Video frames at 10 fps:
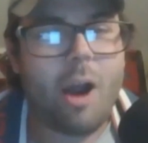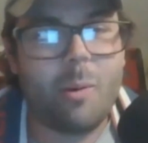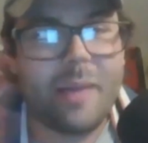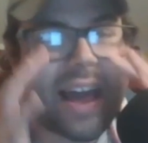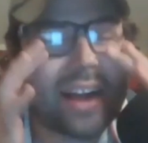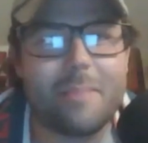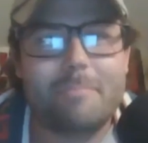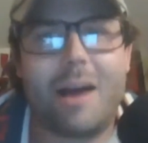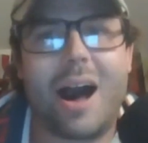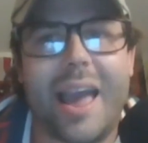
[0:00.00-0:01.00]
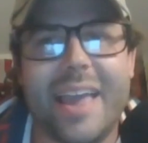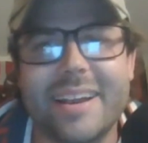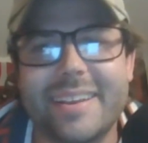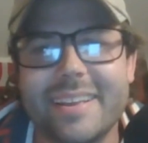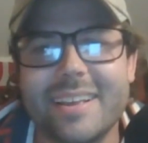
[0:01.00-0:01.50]
Are we out of our mind?
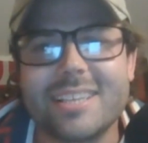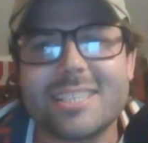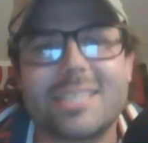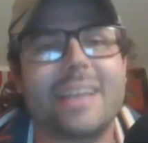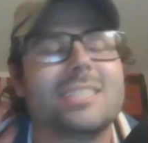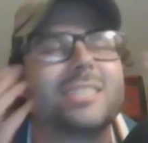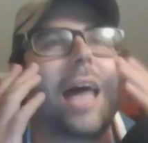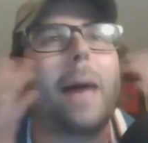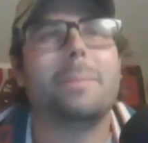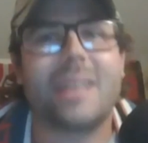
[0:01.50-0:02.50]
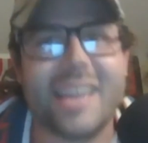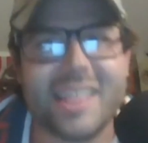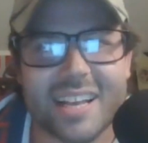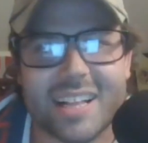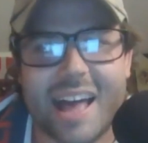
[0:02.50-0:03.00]
It's like, stop
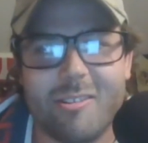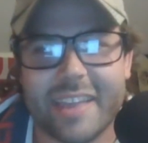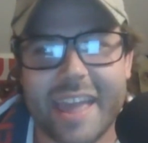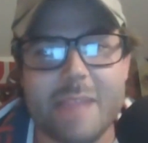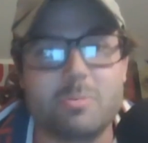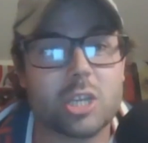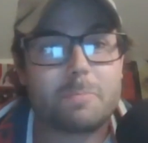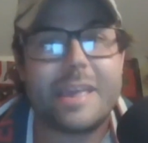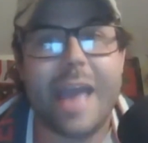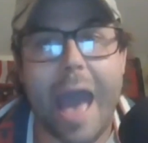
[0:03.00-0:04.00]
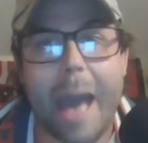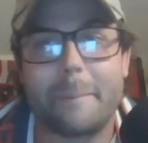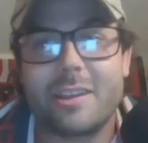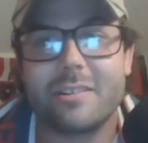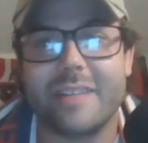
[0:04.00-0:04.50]
playing the cloud game. Just be
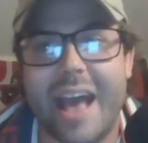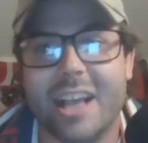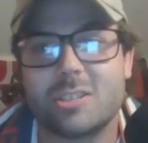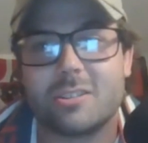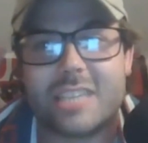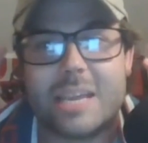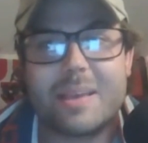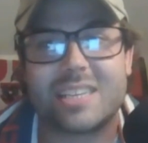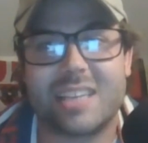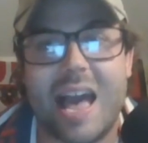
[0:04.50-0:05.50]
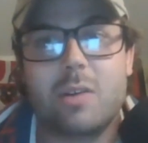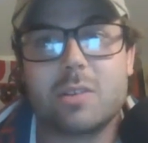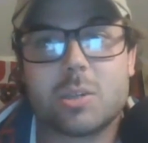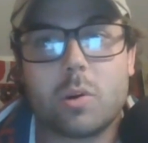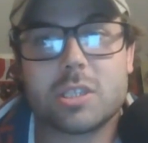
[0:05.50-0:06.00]
happy your national team has a guy
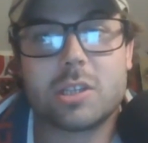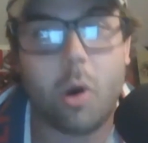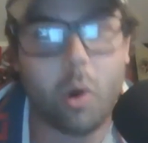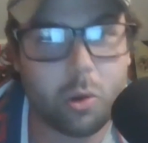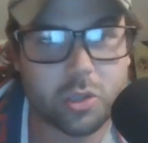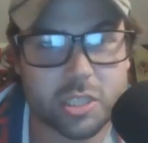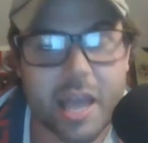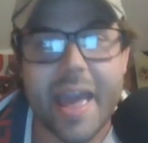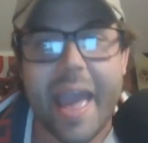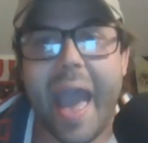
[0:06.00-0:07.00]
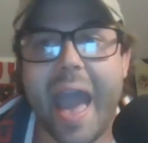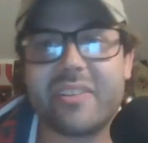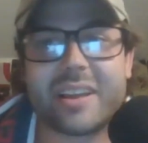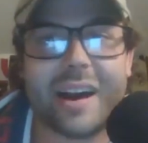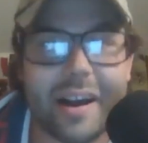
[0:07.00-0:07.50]
who scores goals.
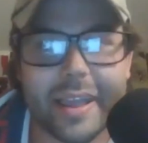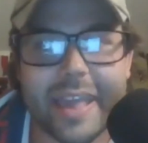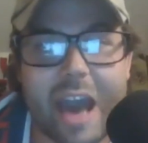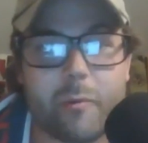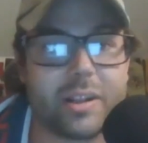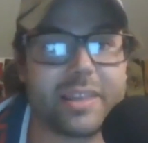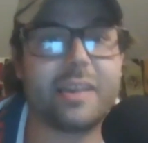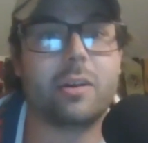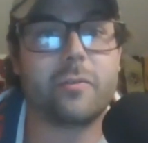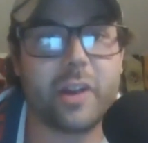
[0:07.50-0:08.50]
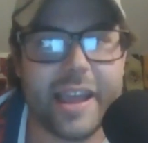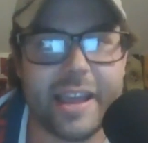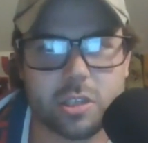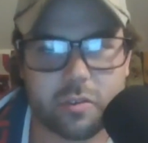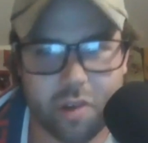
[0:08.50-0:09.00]
Half a CONCACAF would kill for
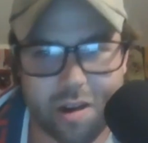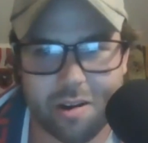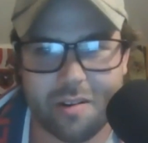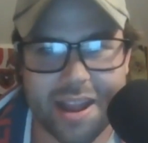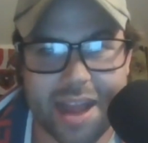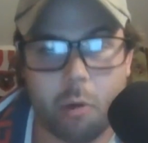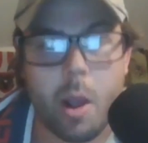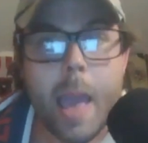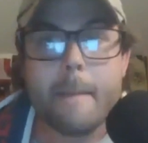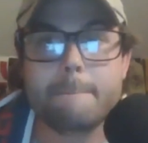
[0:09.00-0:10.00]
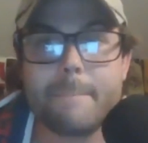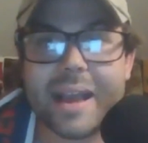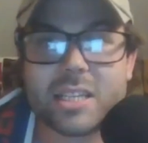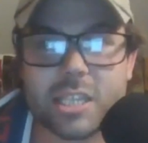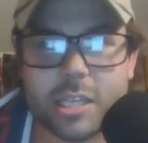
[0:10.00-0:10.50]
Jesus Ferreira right now.
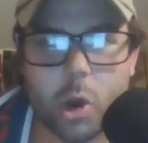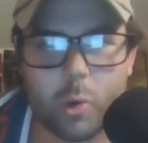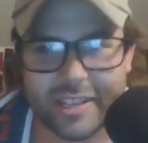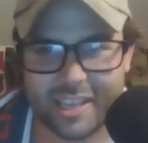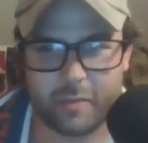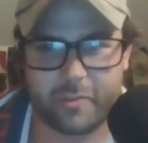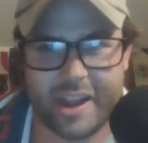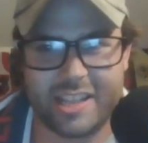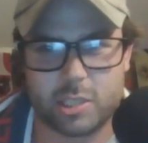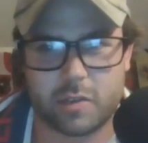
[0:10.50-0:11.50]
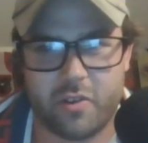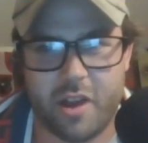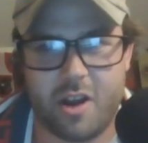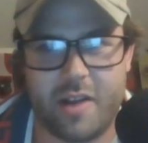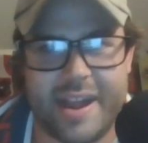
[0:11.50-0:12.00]
Mexico would kill for Jesus
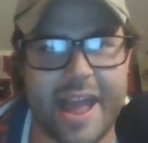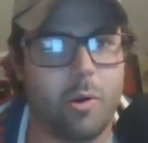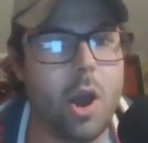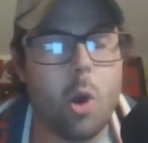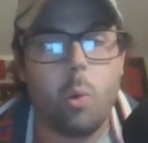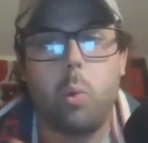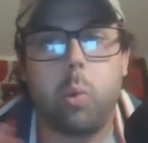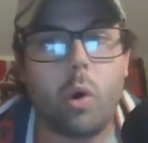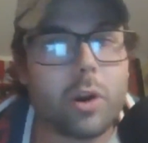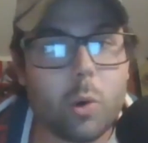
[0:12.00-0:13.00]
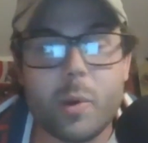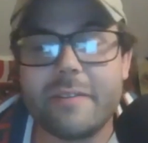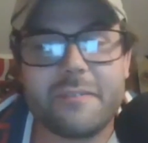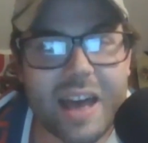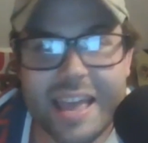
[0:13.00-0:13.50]
Ferreira right now. What are
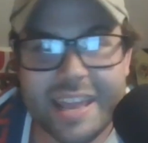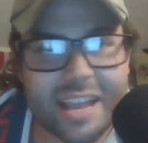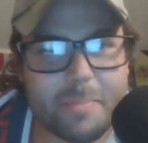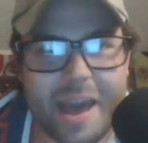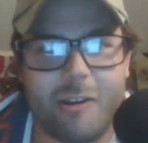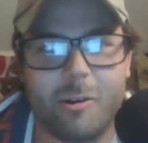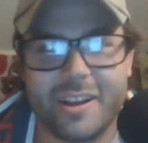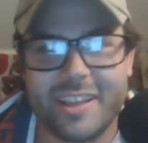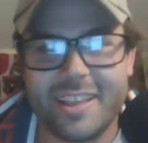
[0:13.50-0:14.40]
we fighting about?